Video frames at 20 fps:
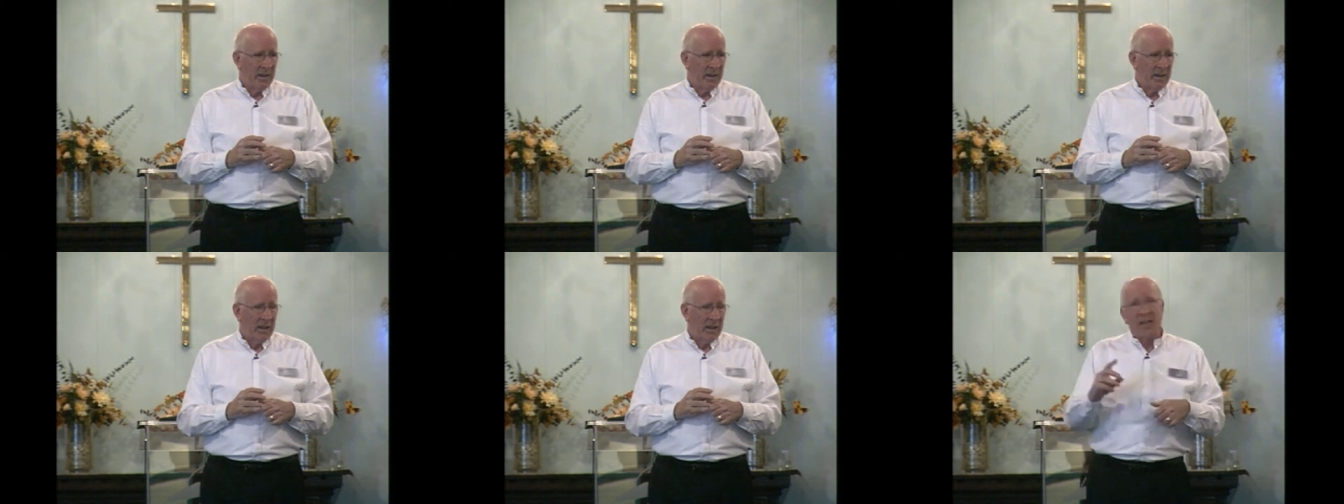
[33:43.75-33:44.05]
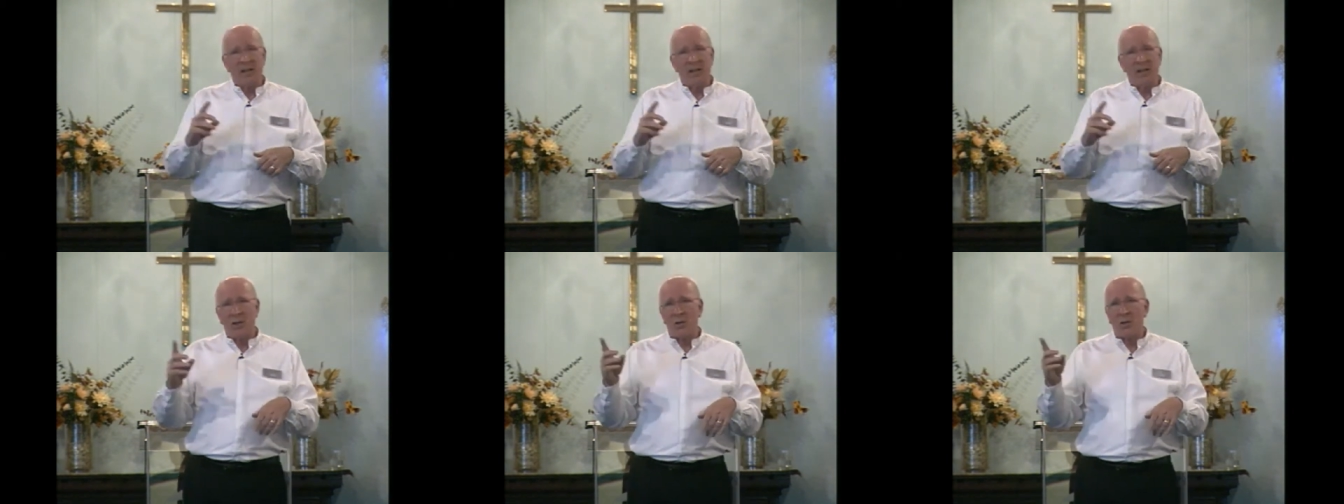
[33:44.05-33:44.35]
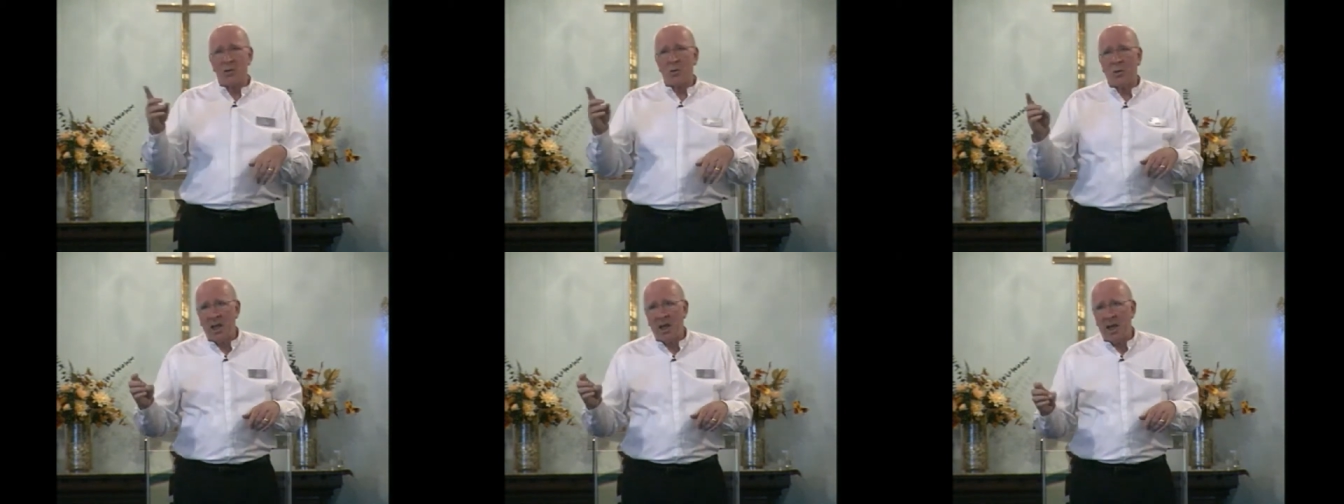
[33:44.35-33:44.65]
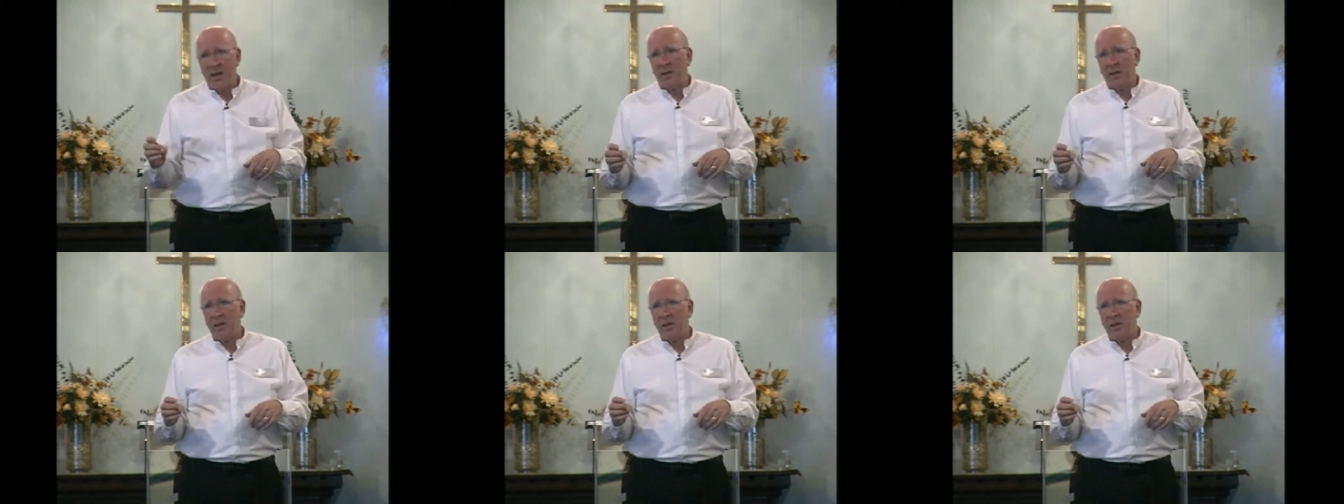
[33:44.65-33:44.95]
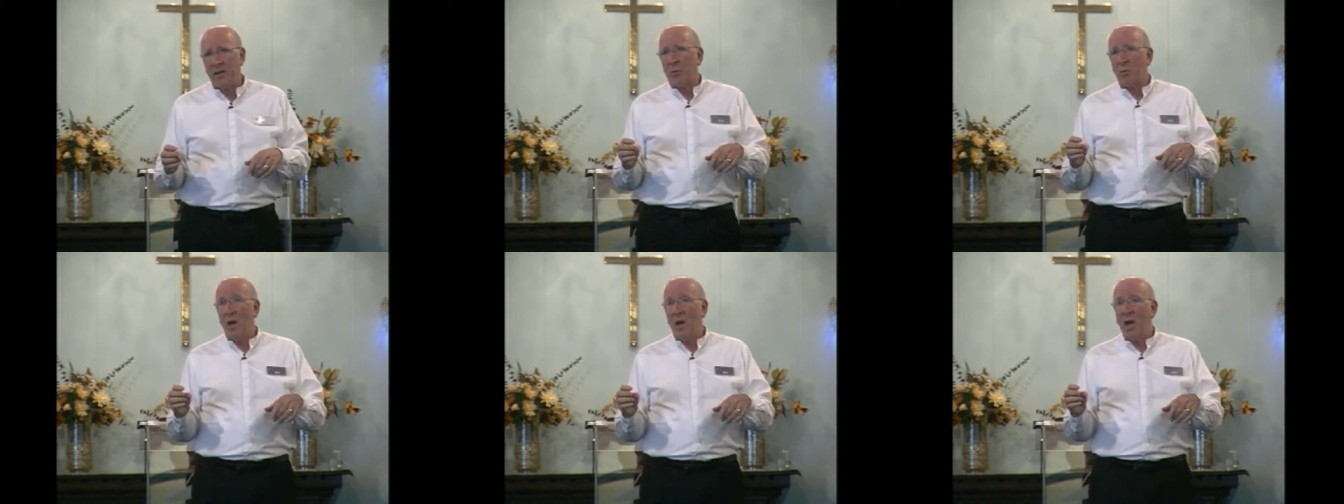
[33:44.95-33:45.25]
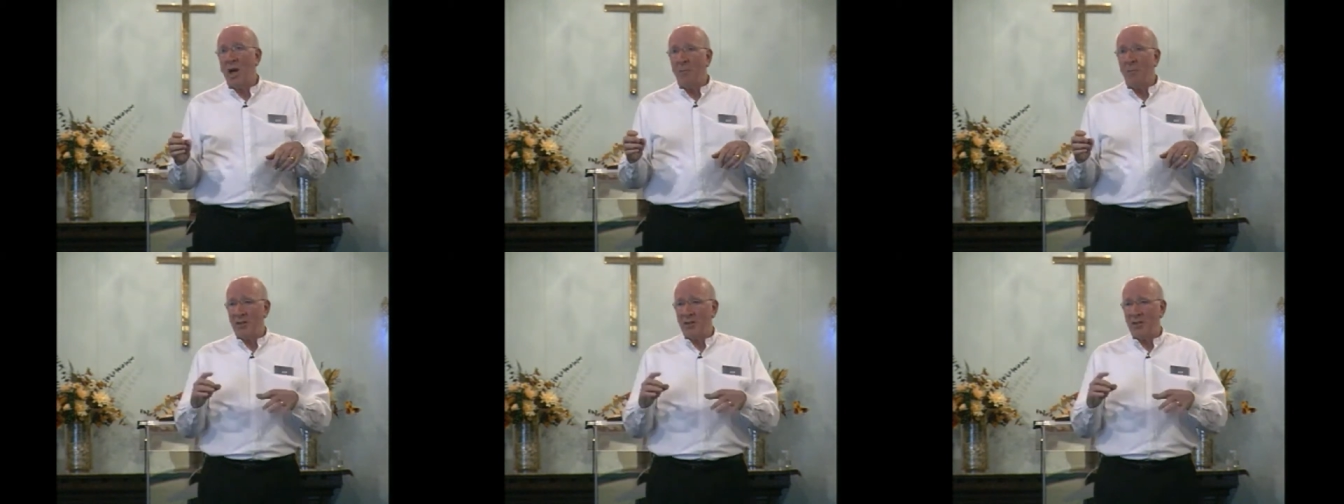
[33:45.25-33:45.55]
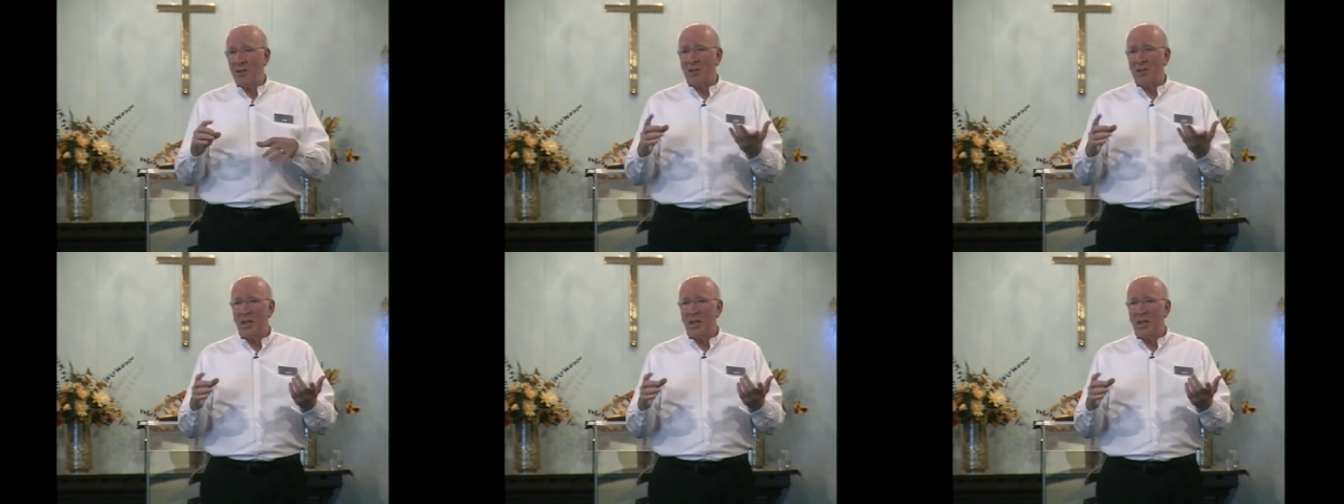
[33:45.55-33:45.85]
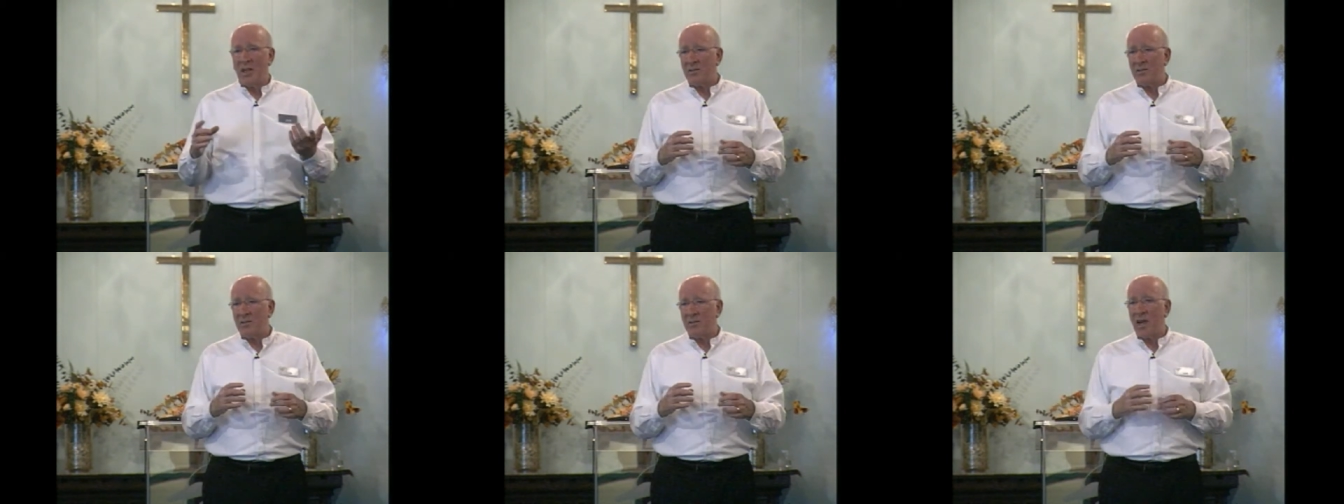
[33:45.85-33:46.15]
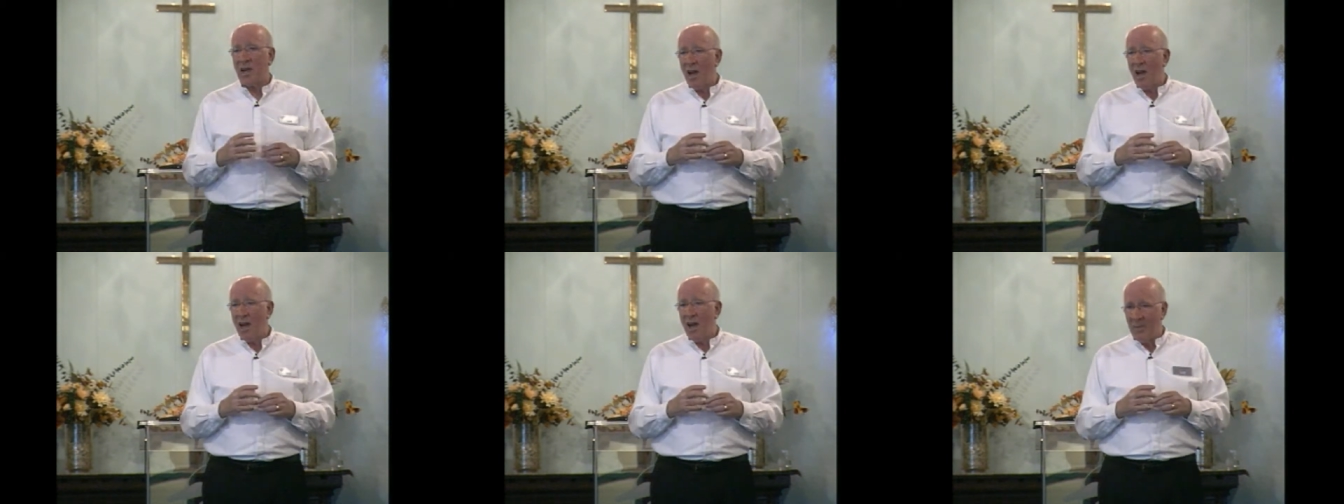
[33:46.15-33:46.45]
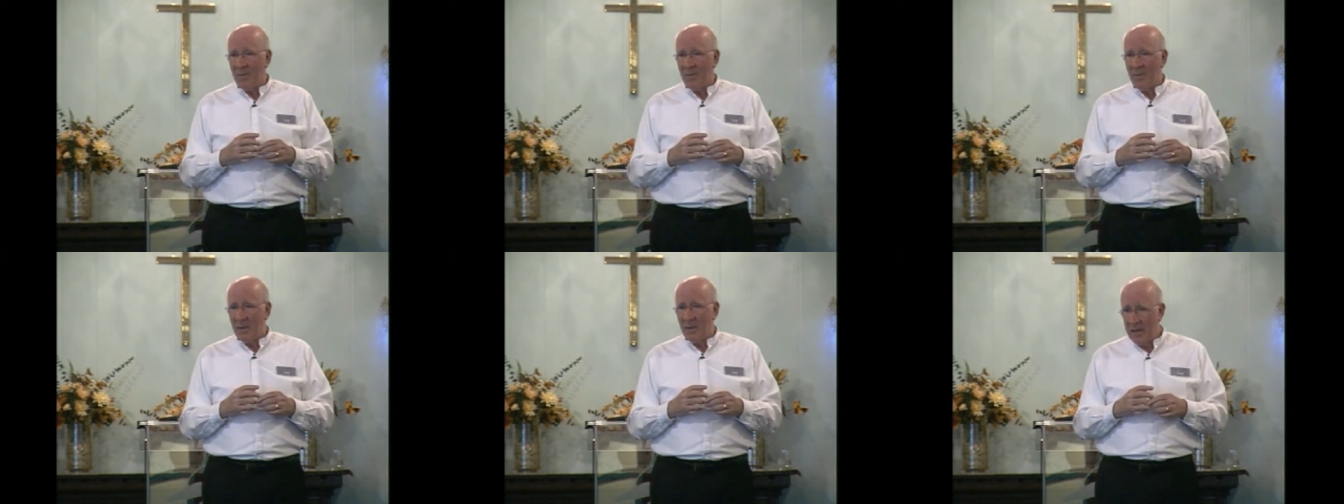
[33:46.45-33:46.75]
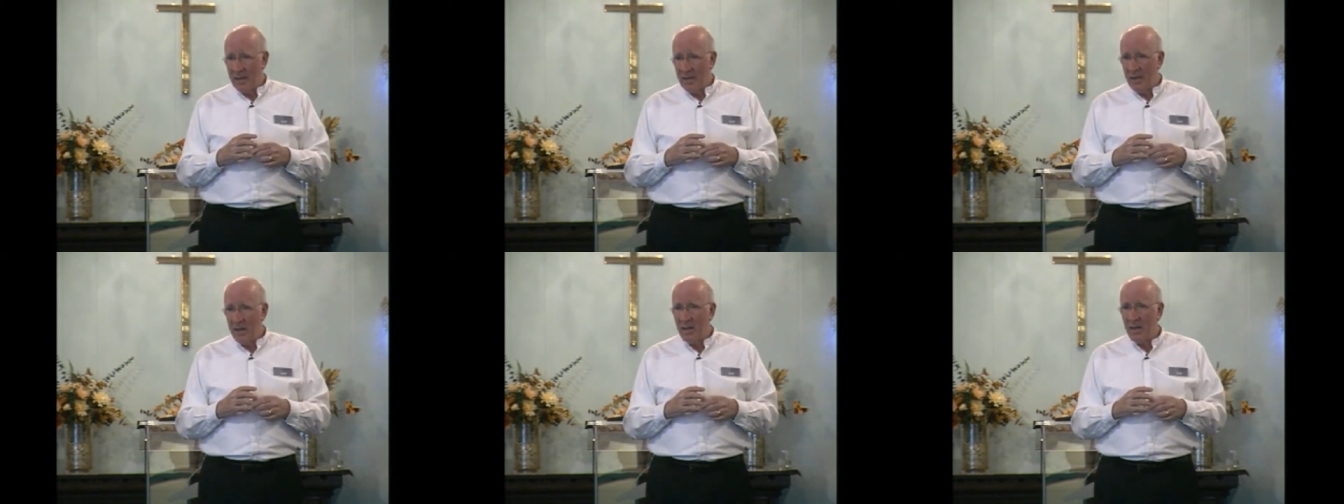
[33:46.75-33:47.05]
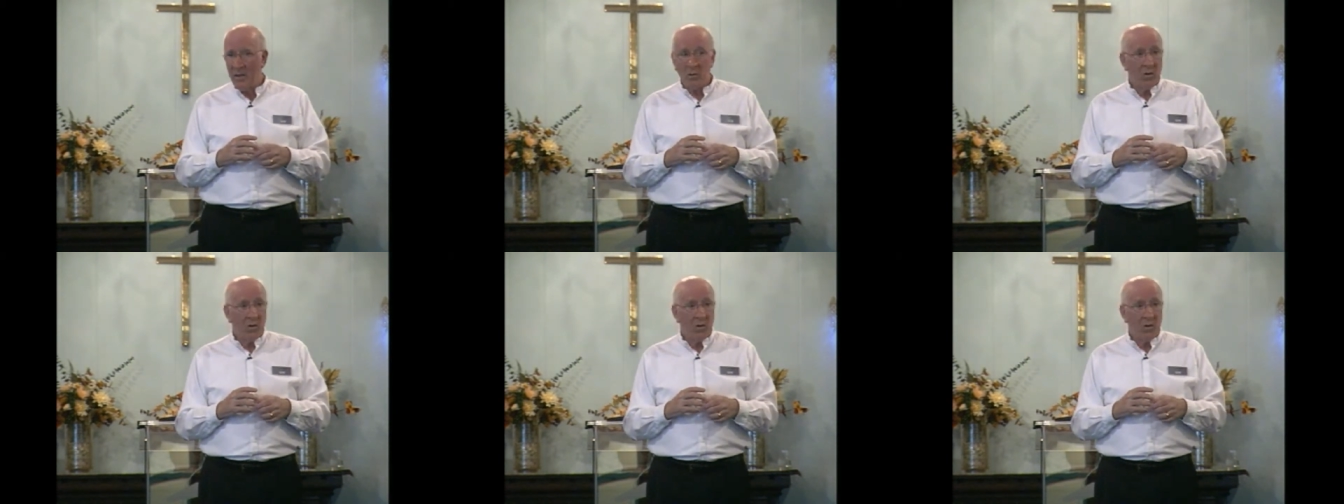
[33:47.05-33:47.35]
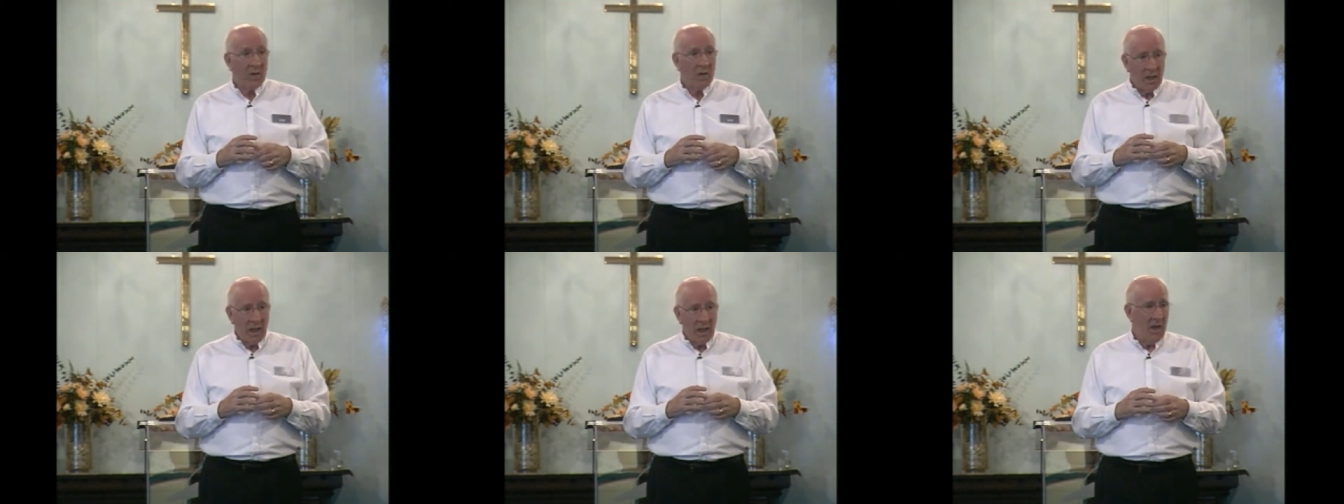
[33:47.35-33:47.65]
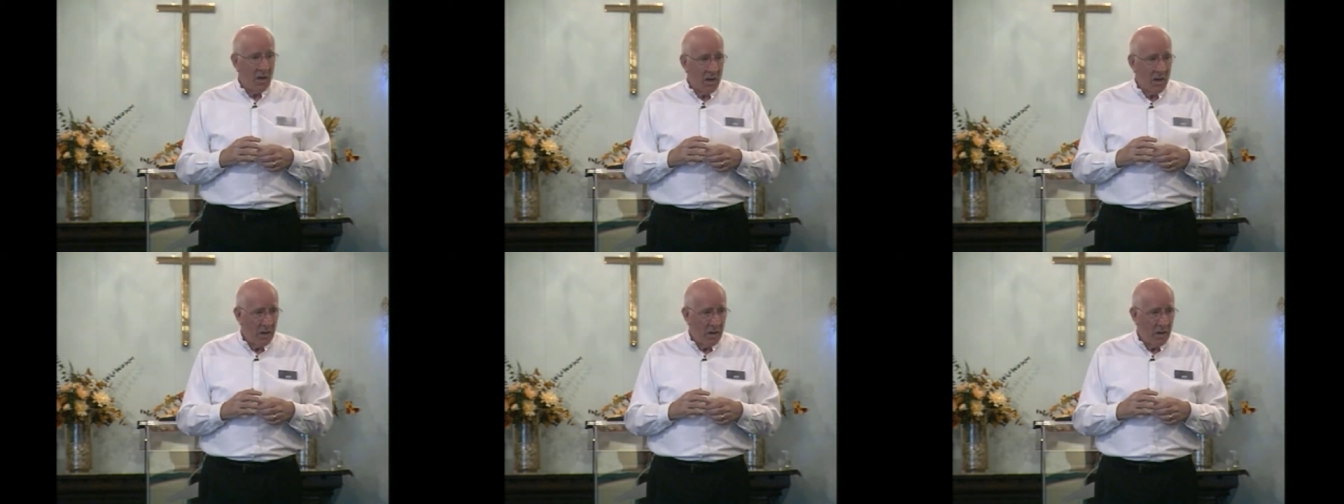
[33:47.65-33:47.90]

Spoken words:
And I get this one a lot. But Rob, that takes a lot of time. Really?